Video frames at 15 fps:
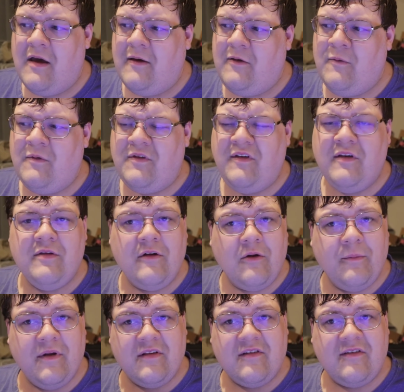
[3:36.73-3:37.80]
You would see little
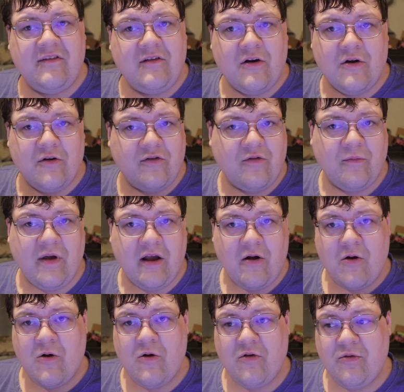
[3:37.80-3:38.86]
bits of stirs from like
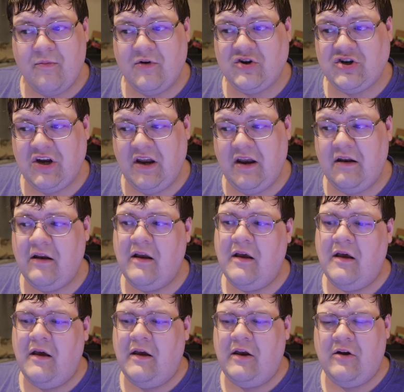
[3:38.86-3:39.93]
Earth, Machine,
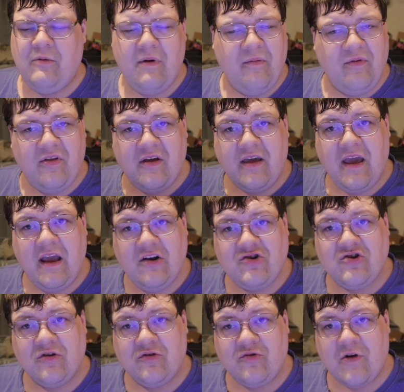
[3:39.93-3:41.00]
you know, maybe the
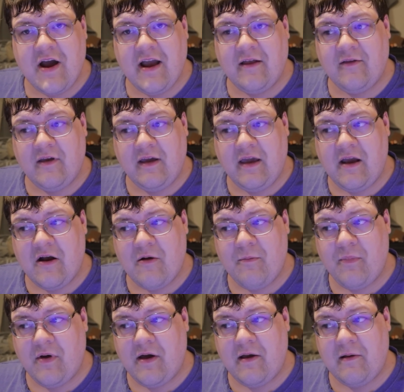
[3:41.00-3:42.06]
occasional Dragon Link here,
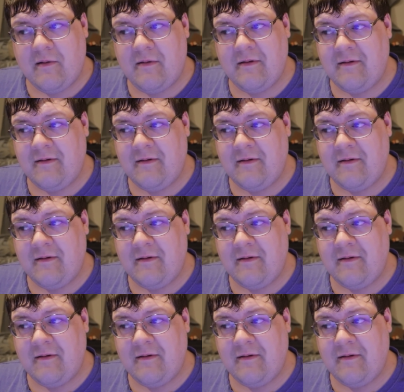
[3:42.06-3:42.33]
but